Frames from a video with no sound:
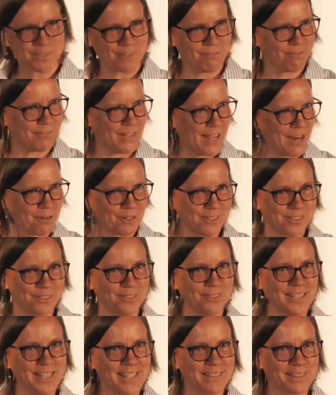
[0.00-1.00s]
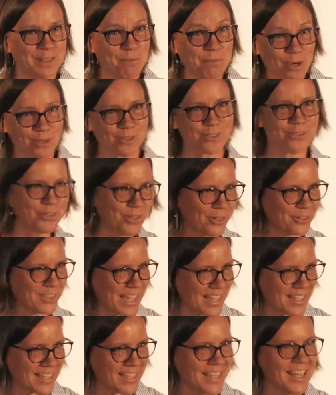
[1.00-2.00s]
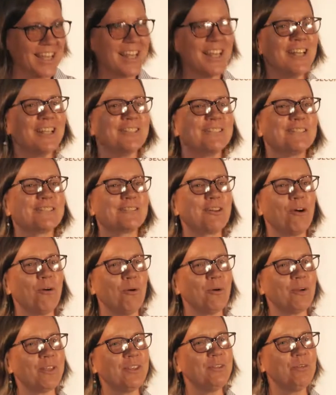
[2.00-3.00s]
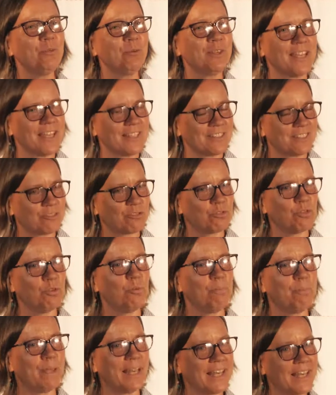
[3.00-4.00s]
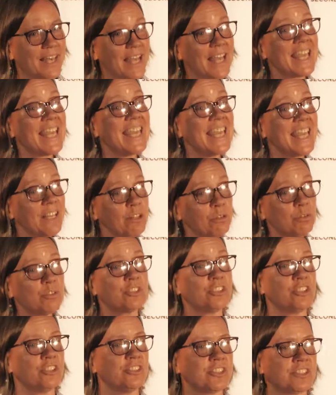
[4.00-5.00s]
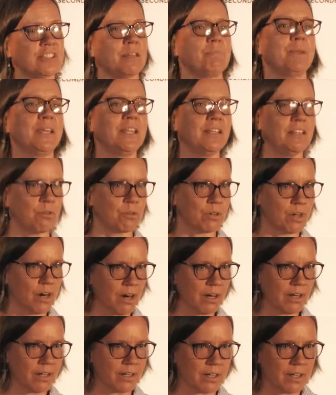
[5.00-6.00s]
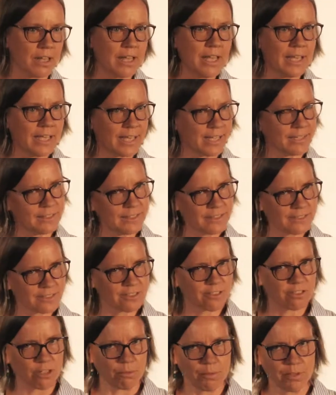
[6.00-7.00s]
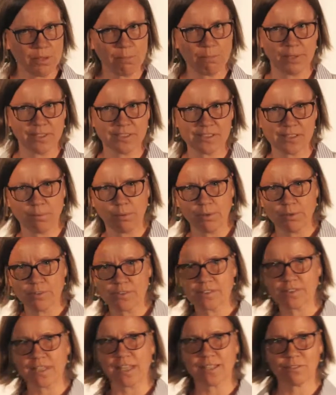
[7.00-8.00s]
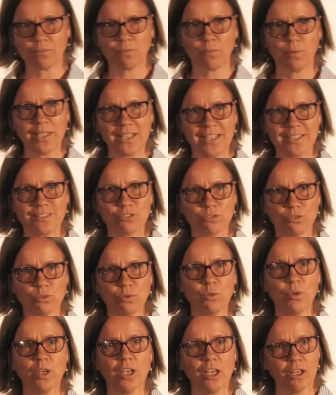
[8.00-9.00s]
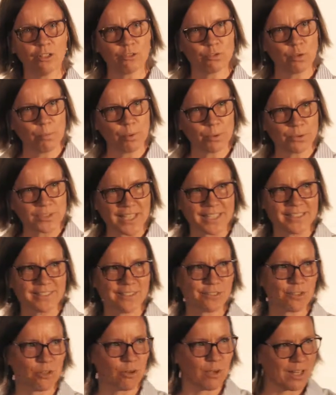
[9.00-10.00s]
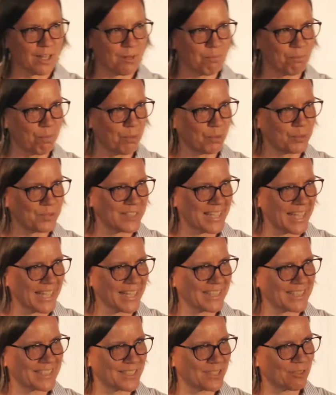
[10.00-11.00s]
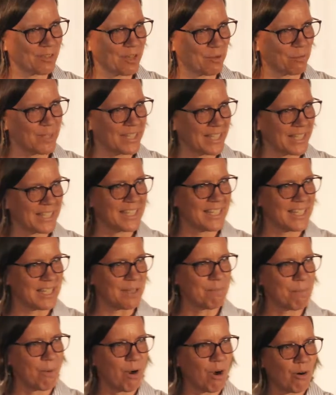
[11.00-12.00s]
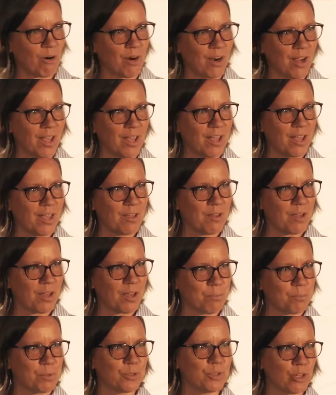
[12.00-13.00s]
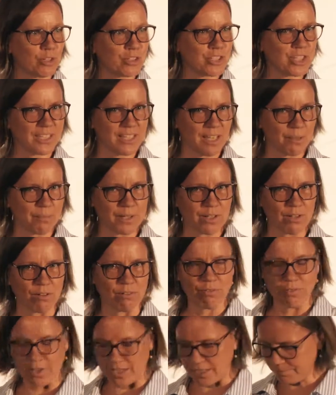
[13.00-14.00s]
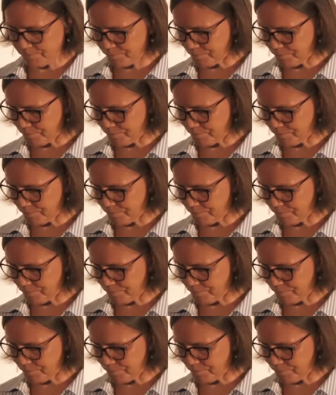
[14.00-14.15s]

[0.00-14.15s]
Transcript: and flowers to eat the bugs you don't like. So you get to build an ecosystem in your garden. And these are some of the principles that we need to do to protect the soil and protect so that we can keep our production chemical free.